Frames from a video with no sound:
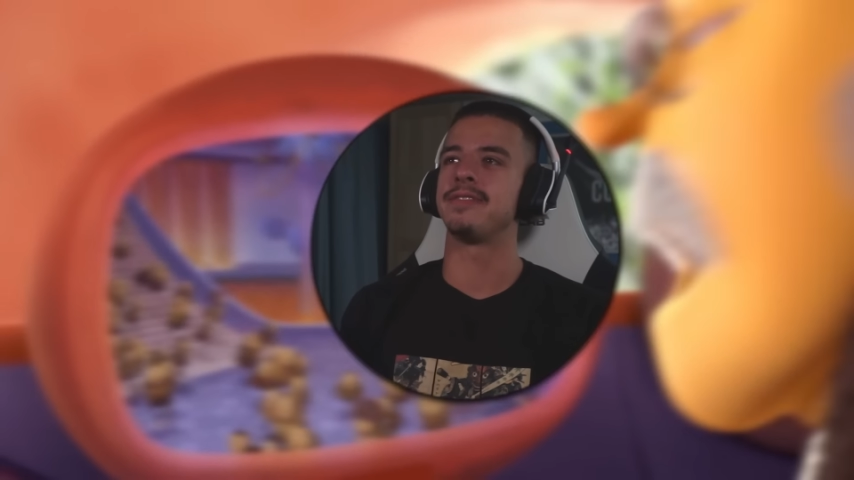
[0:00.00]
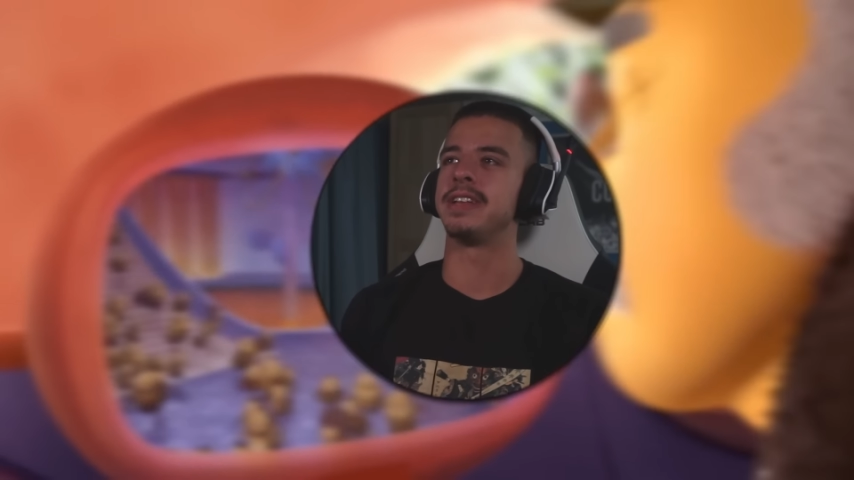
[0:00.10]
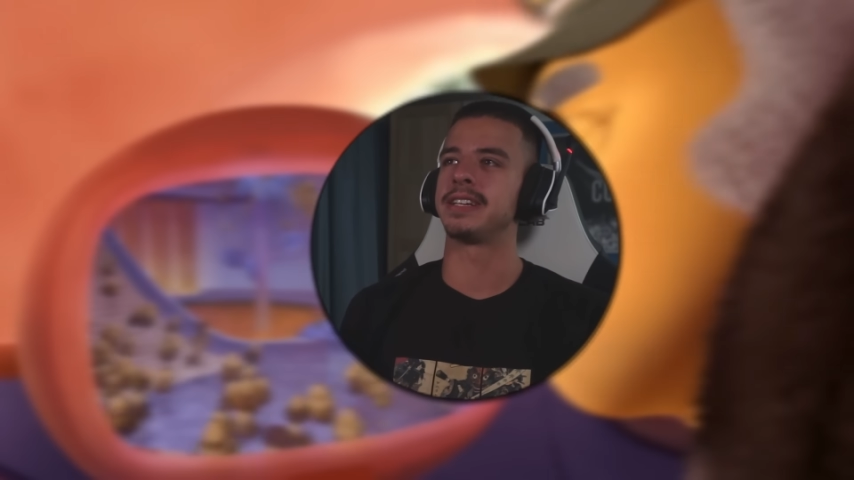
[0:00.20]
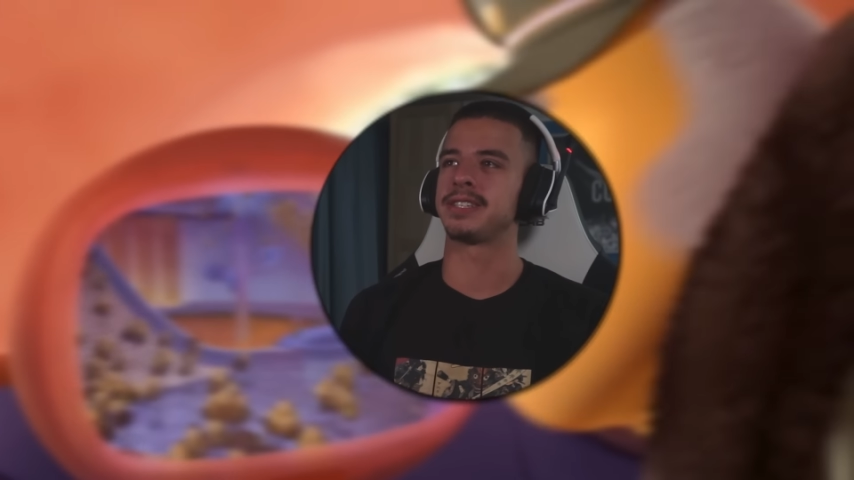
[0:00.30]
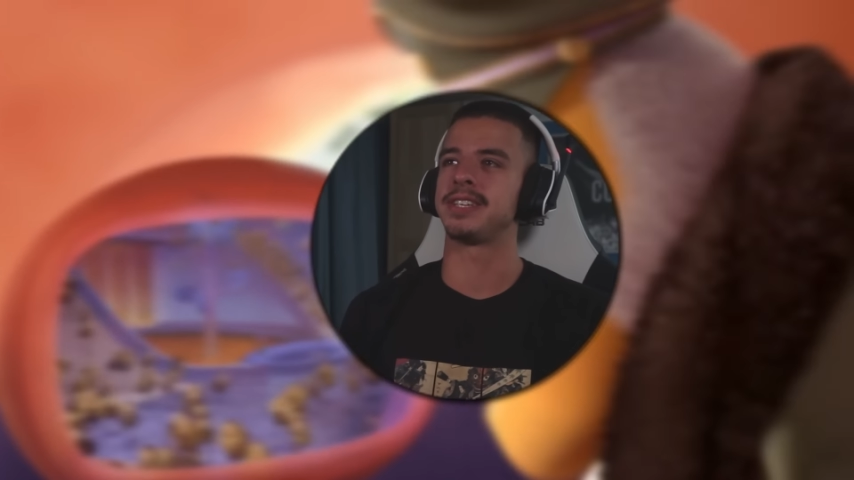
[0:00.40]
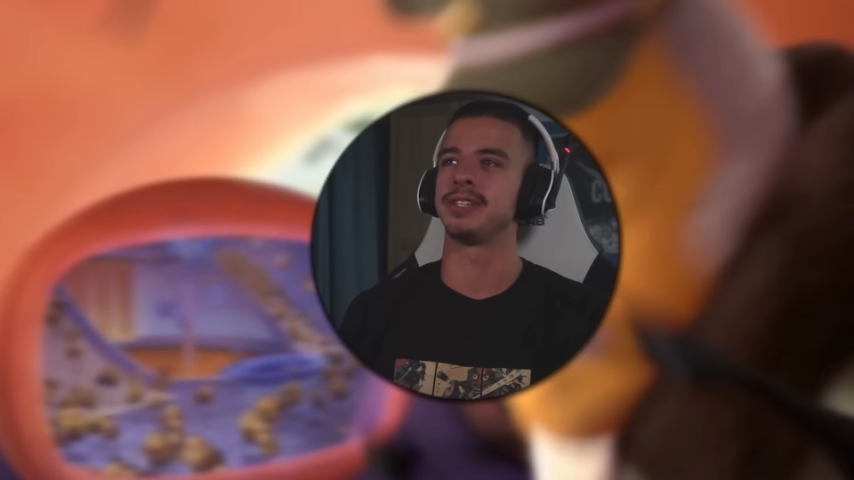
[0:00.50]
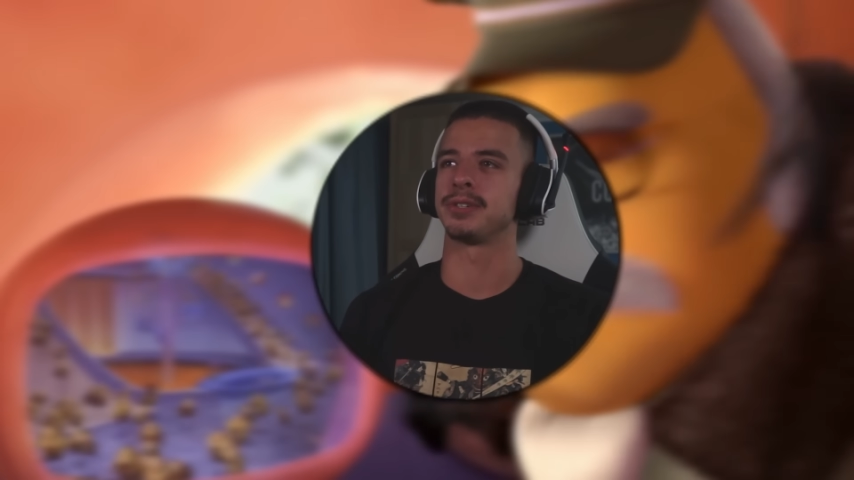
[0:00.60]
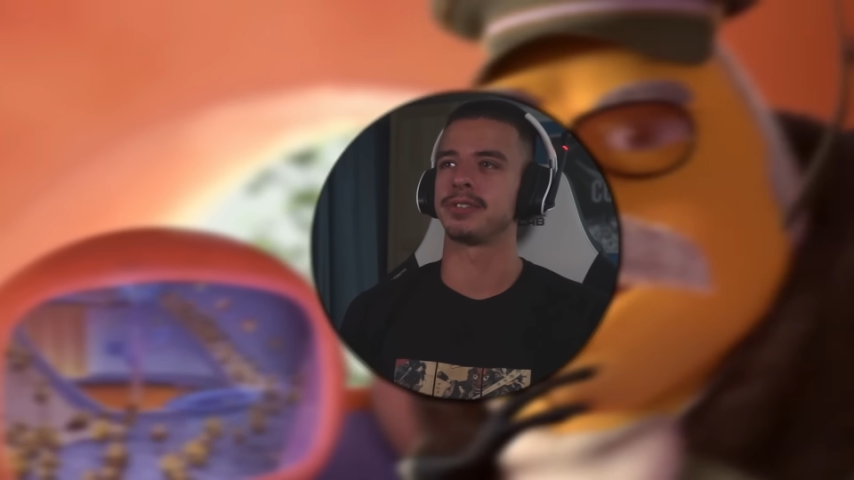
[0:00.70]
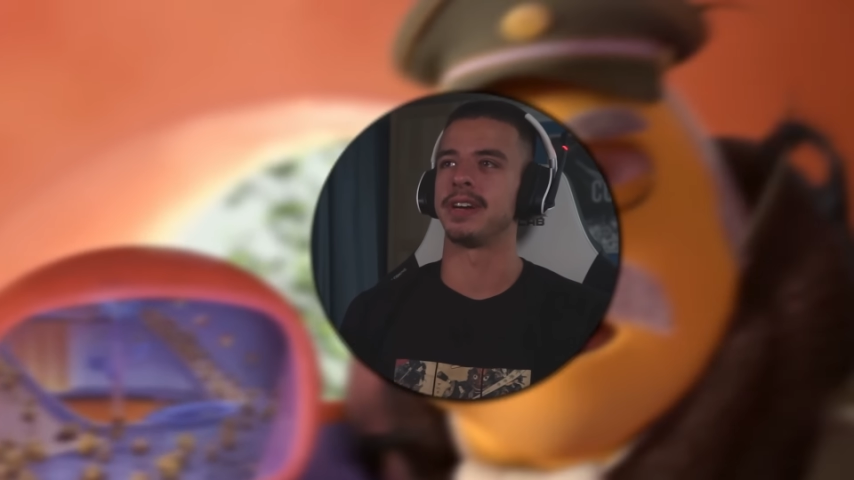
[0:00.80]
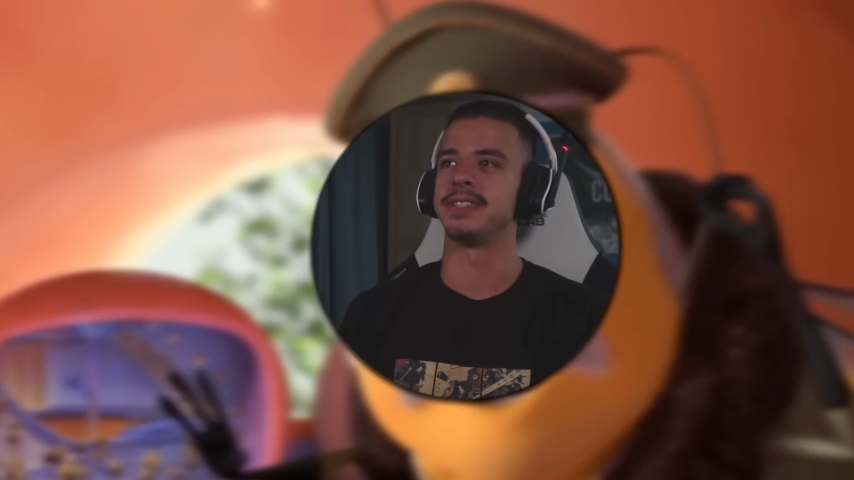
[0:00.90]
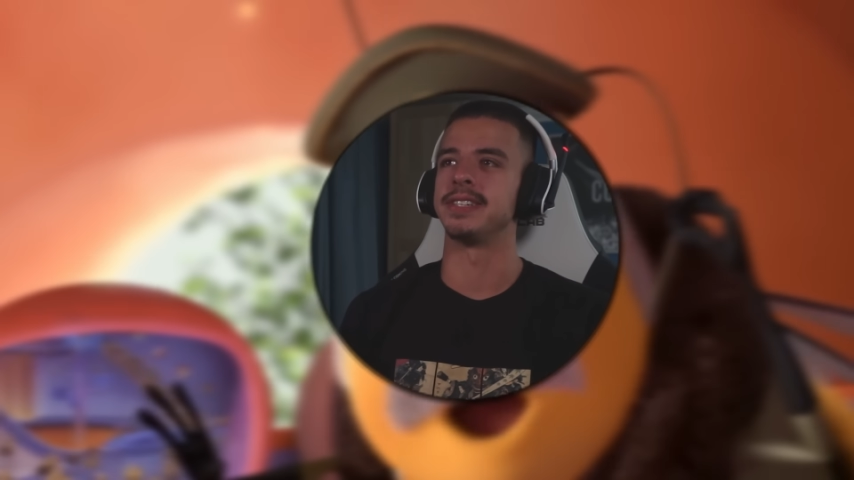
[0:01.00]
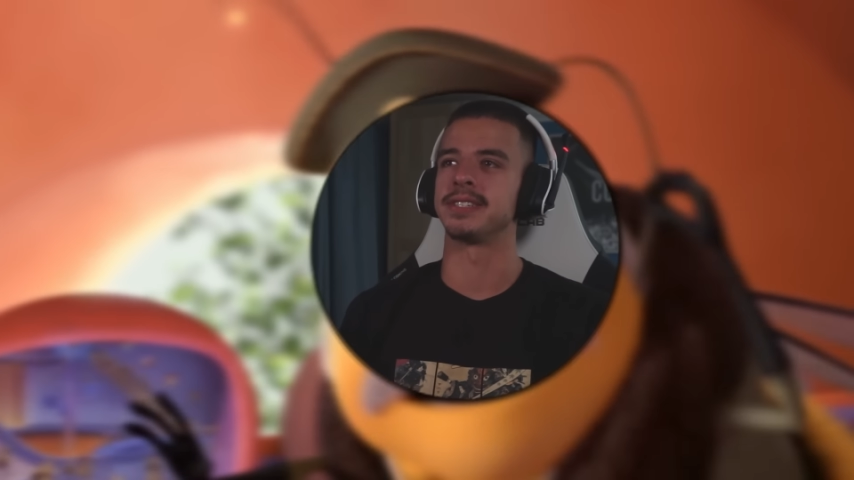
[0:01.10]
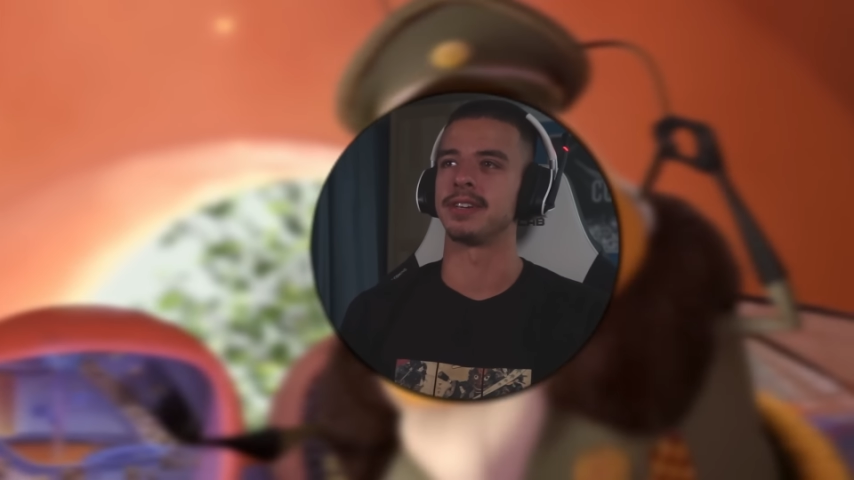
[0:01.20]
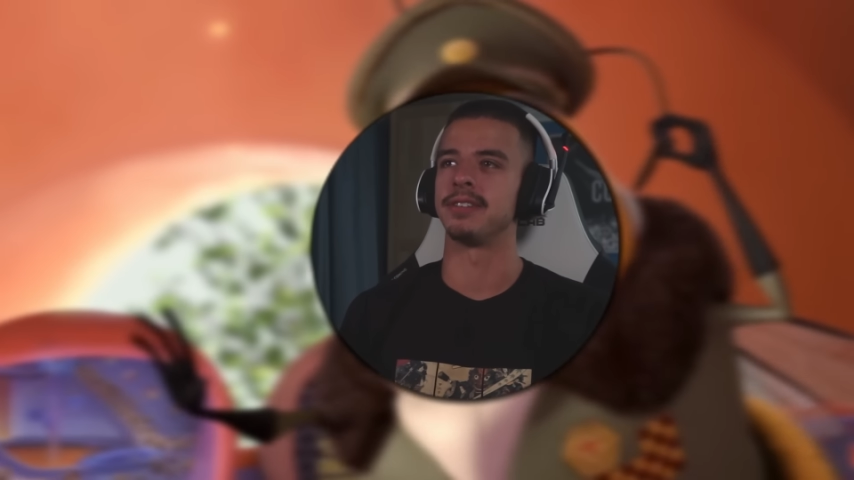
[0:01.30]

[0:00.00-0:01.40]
have an existential crisis,